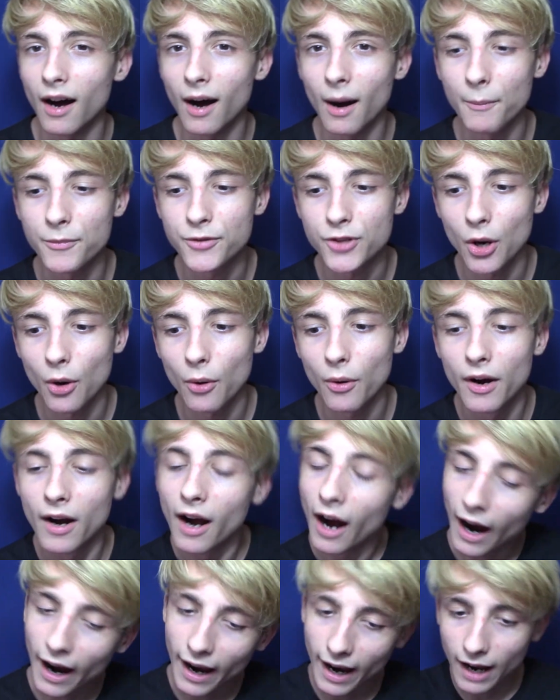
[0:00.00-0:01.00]
So
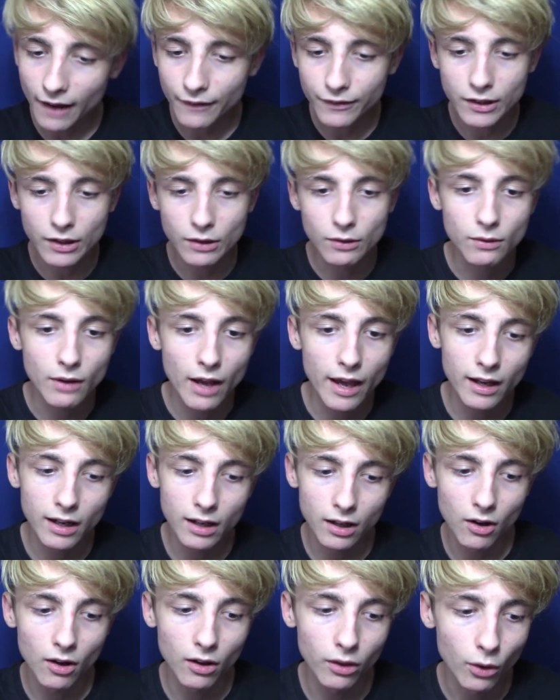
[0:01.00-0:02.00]
I had to edit
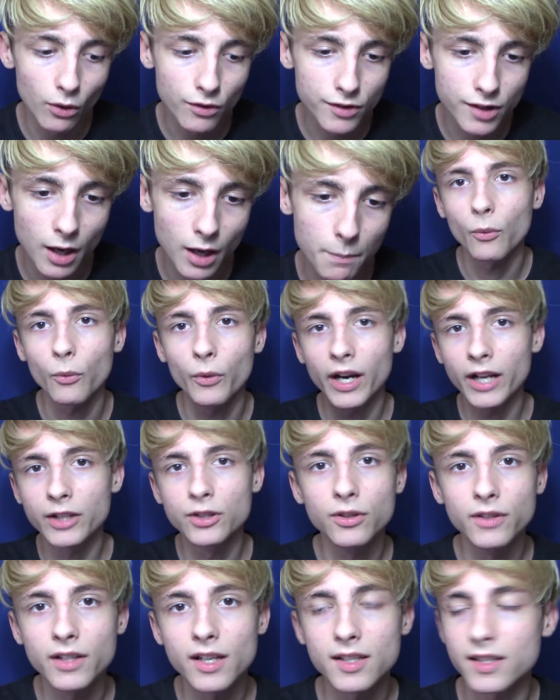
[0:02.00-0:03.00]
all those up. When I
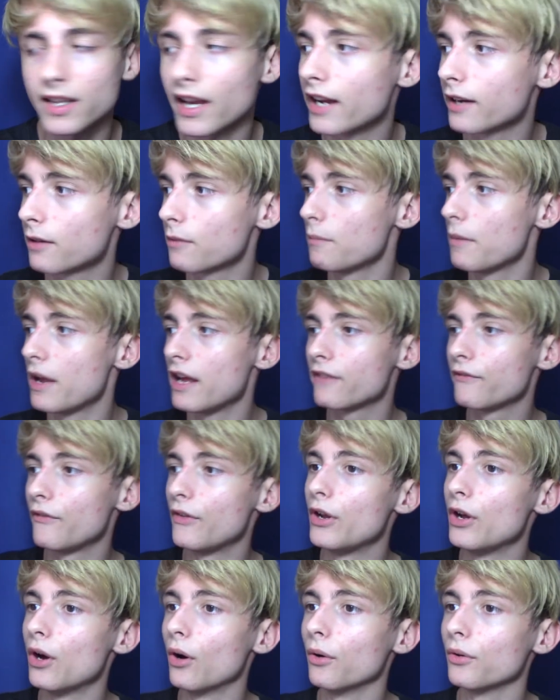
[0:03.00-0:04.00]
do this, like make
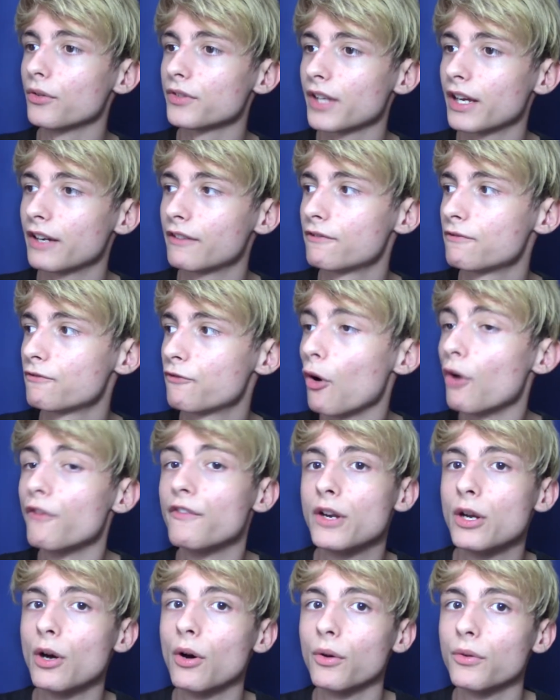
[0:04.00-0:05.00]
videos, like 4
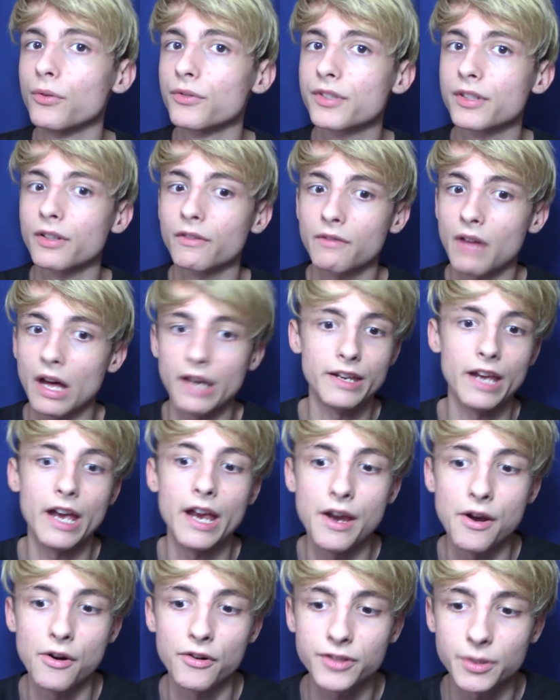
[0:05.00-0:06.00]
videos a
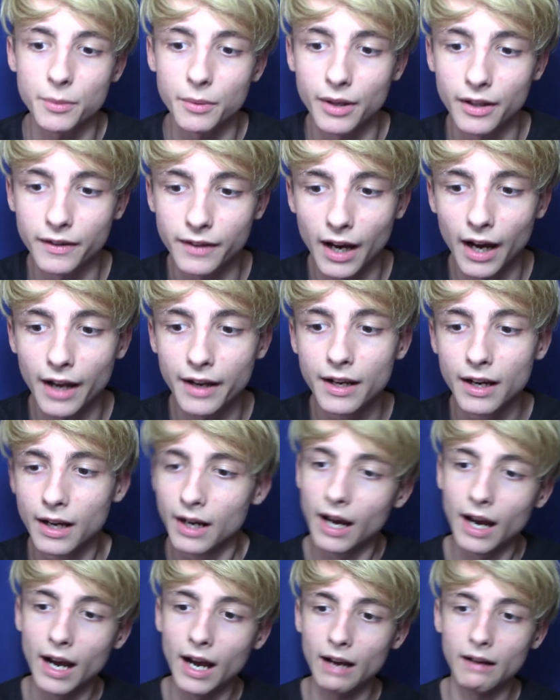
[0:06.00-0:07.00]
day or something like that,
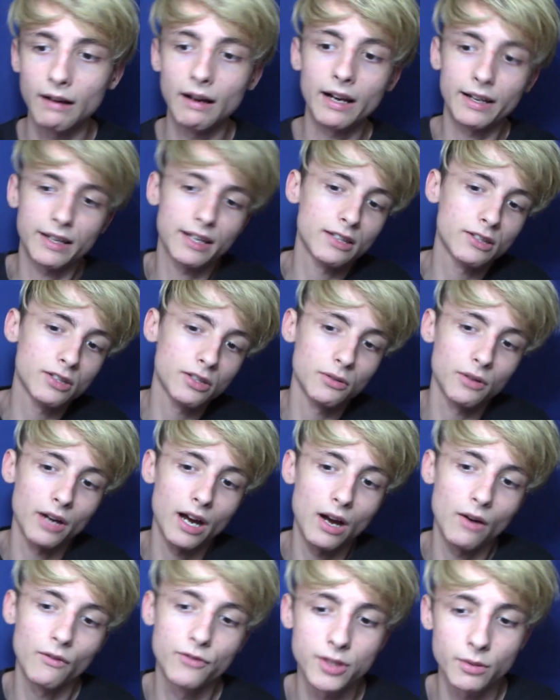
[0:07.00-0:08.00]
I get to
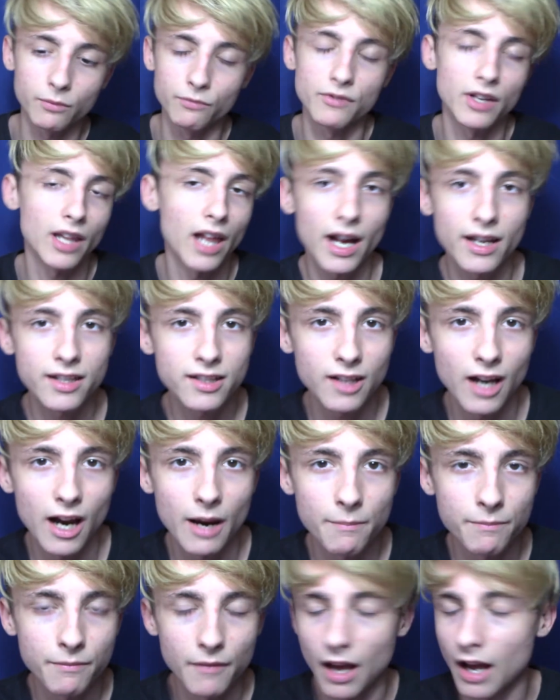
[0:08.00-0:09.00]
have some relaxed
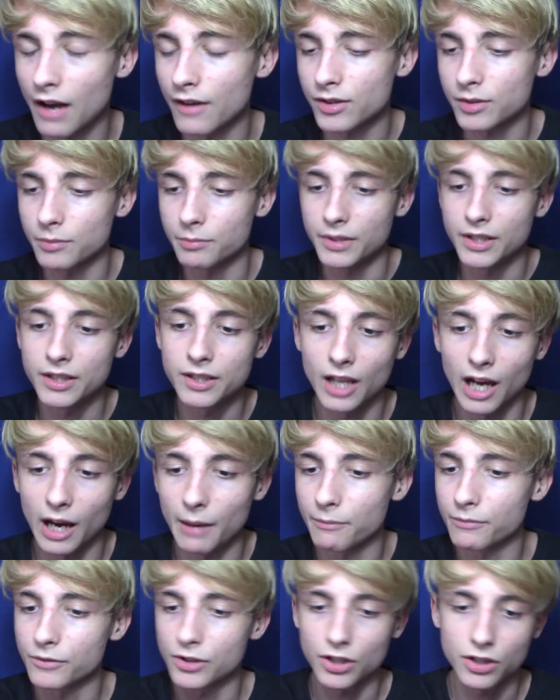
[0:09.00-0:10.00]
time, have some me
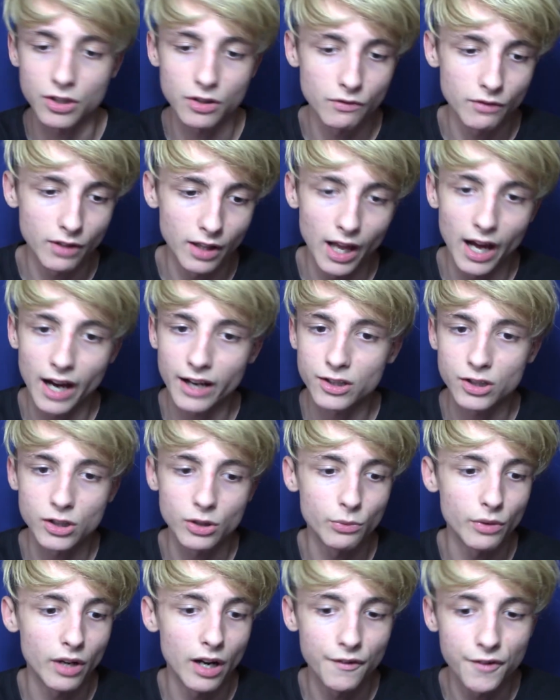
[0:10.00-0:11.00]
time, just relax, do
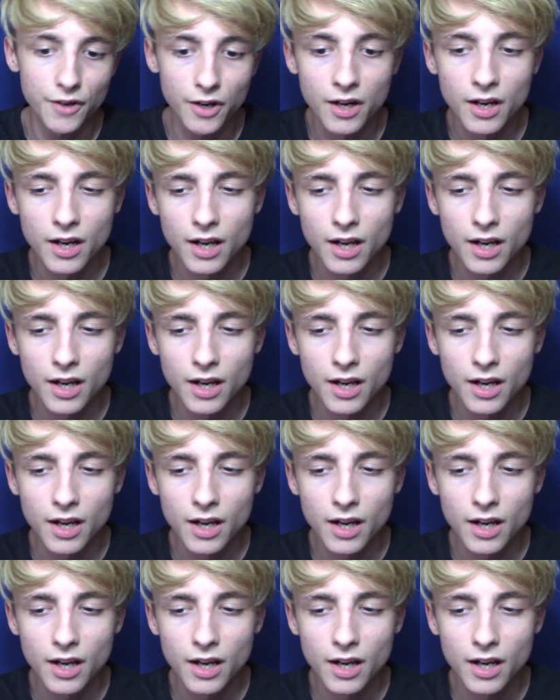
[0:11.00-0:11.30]
whatever.